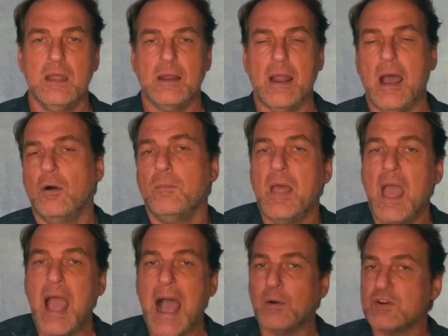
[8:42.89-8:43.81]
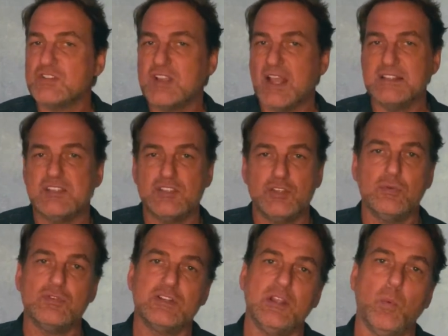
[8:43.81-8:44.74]
Now, our senses
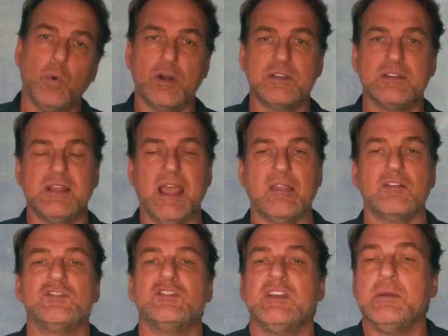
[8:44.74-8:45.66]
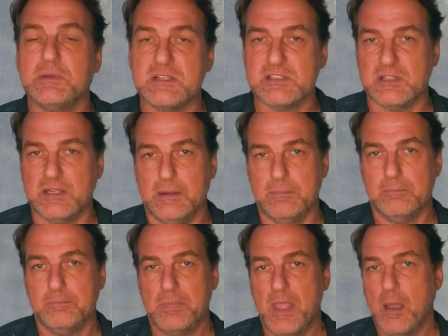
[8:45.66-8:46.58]
usually work together seamlessly.
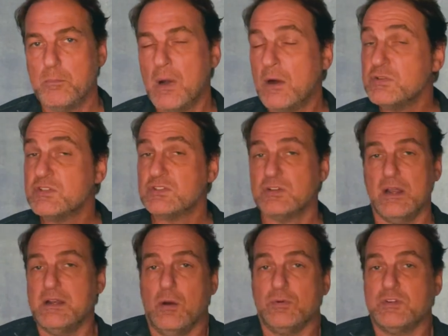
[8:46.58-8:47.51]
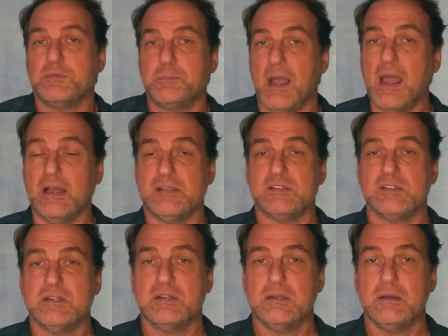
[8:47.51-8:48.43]
Most are noticed by
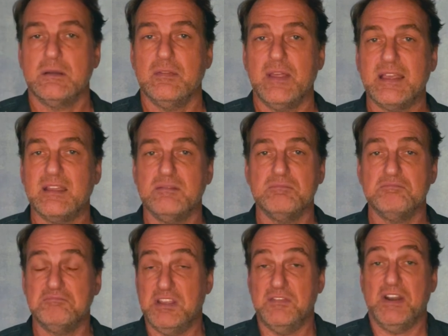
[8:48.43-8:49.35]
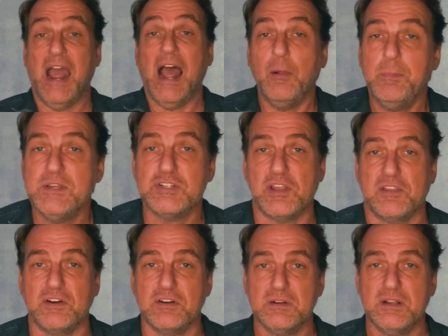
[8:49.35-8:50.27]
us. They can even help each other.